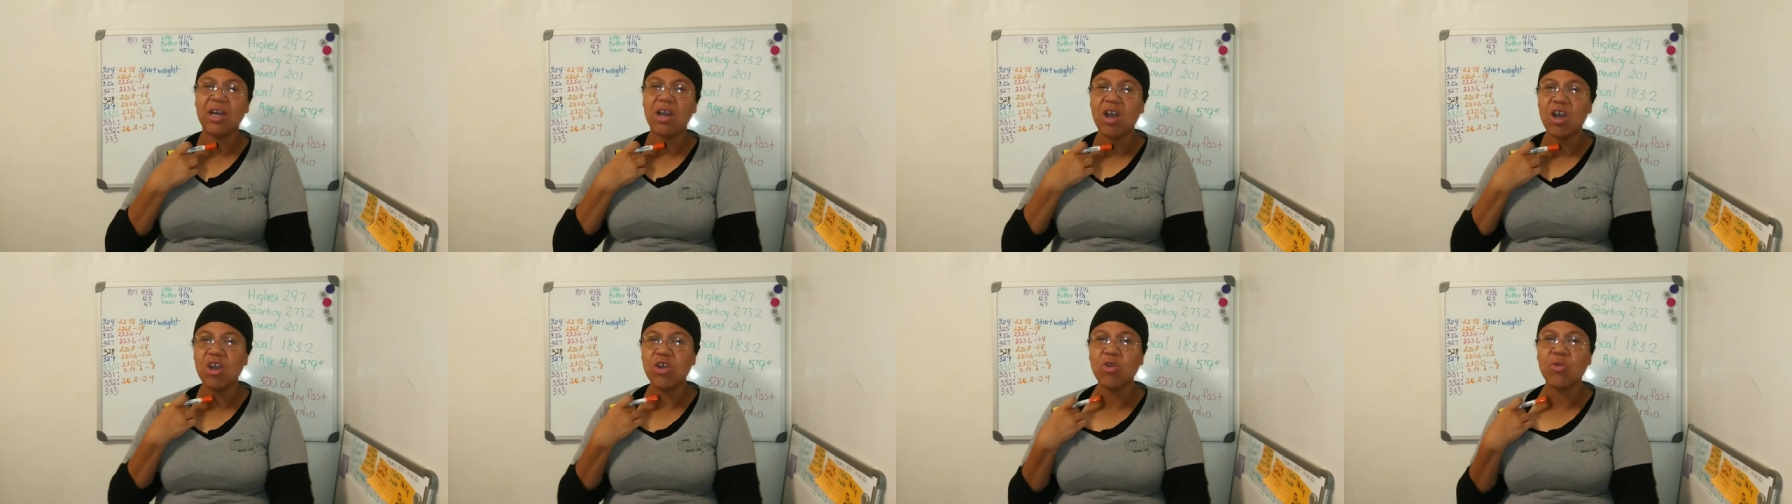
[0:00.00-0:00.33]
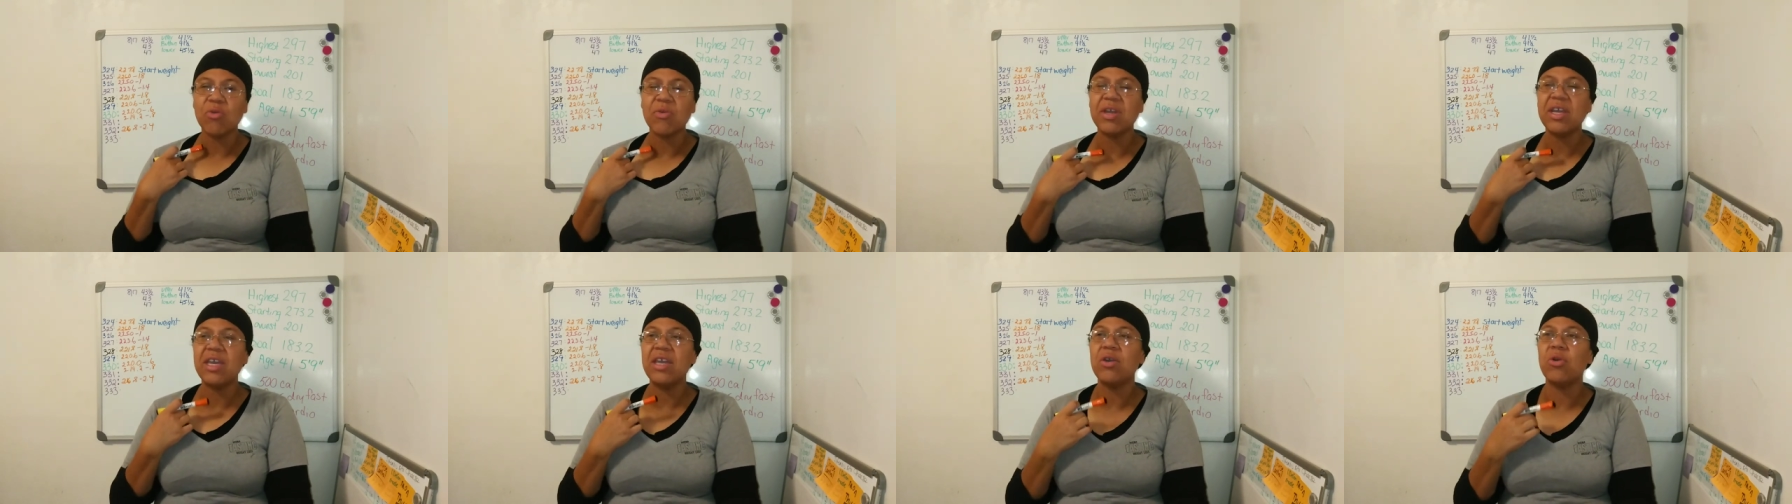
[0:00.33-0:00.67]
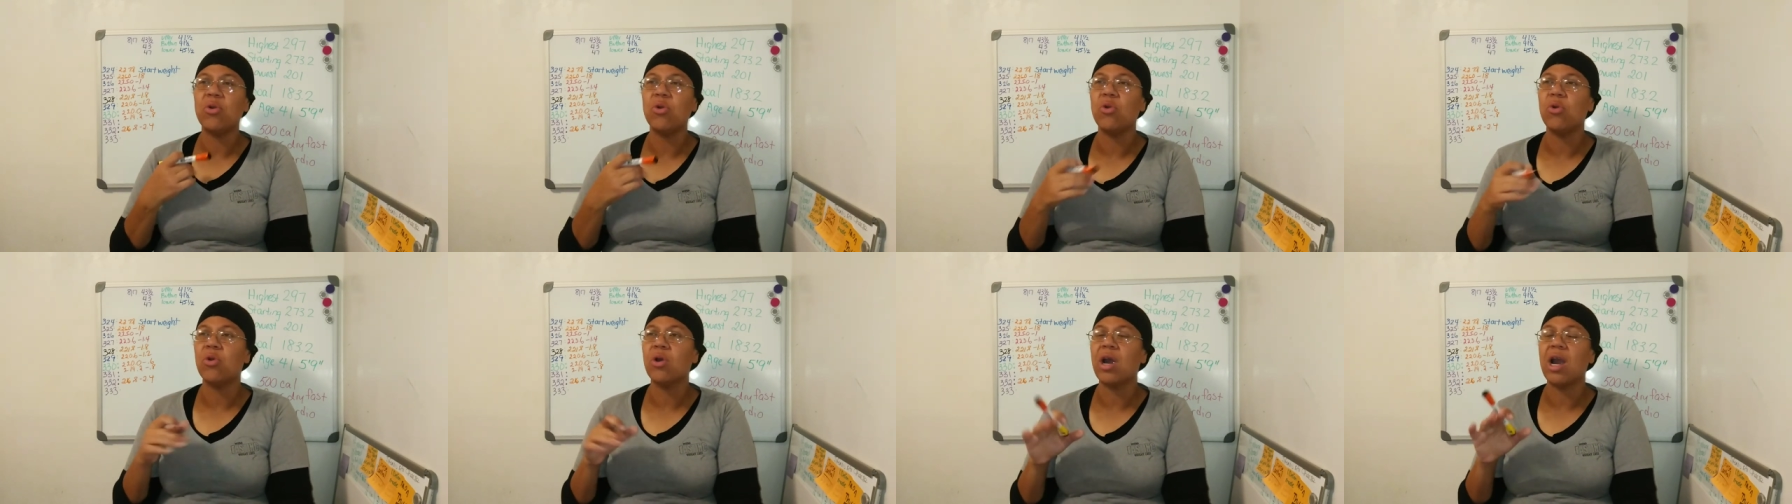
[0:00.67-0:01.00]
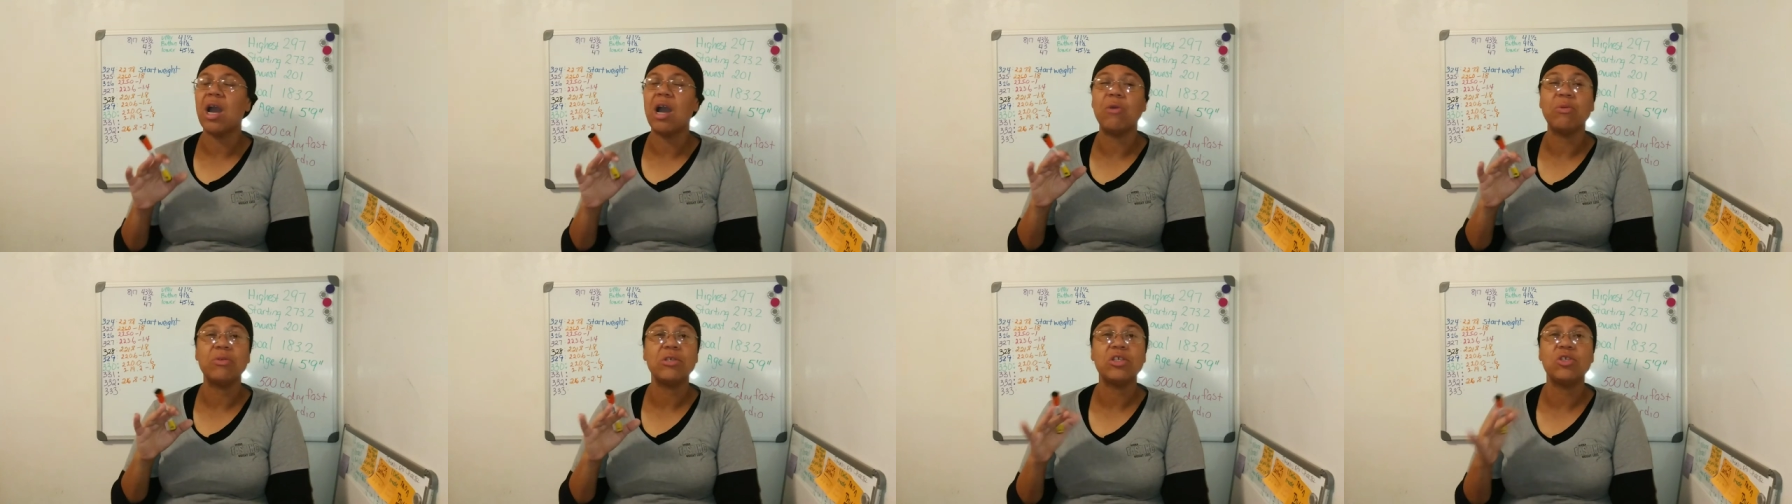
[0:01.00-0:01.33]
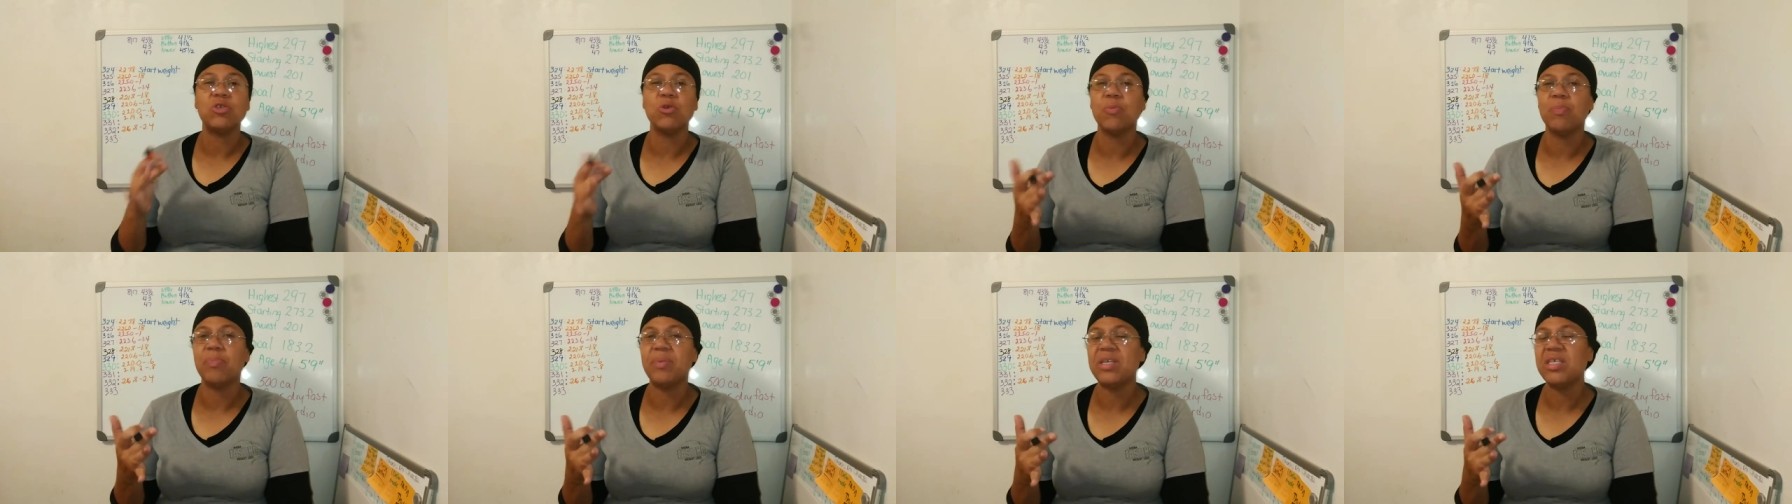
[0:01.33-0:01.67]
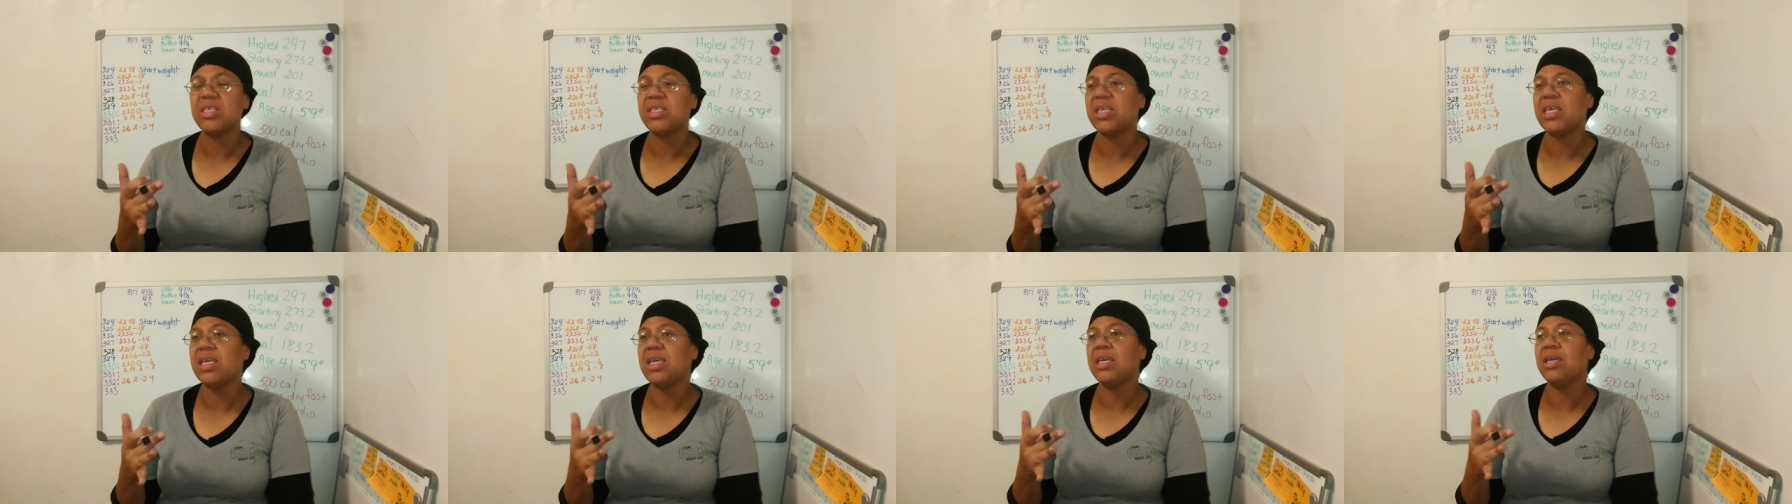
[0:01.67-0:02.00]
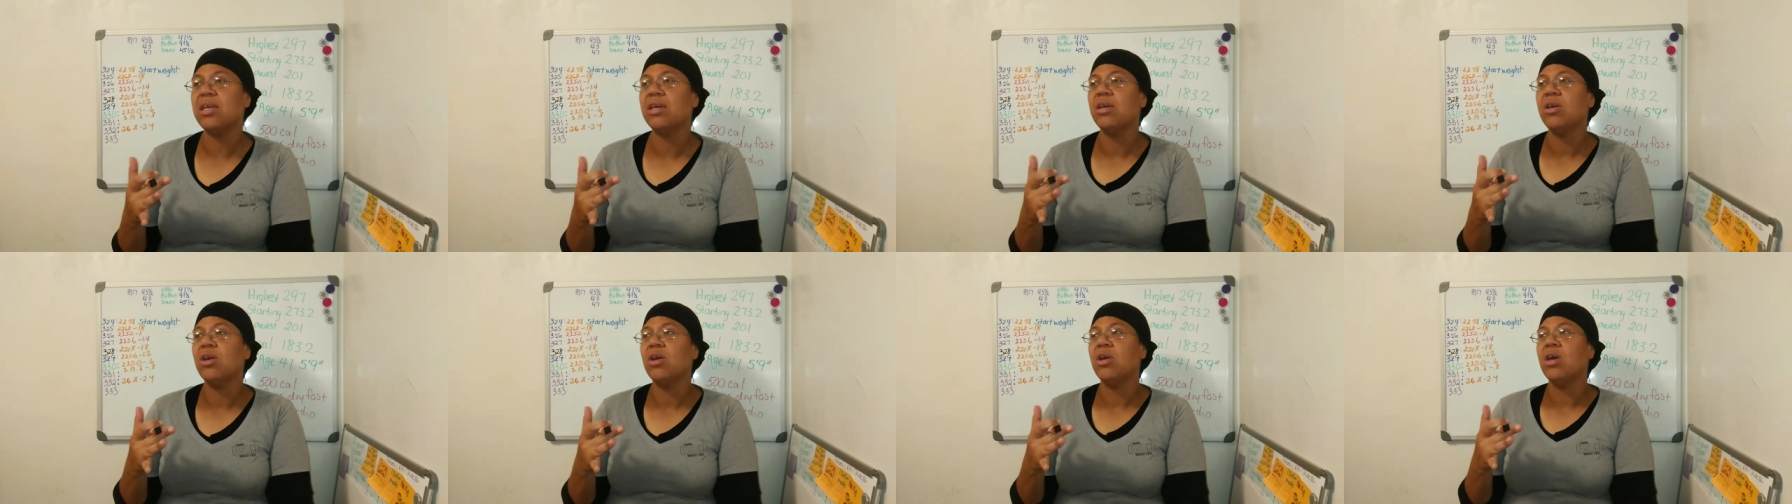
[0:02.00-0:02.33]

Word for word: hungry or I was too busy.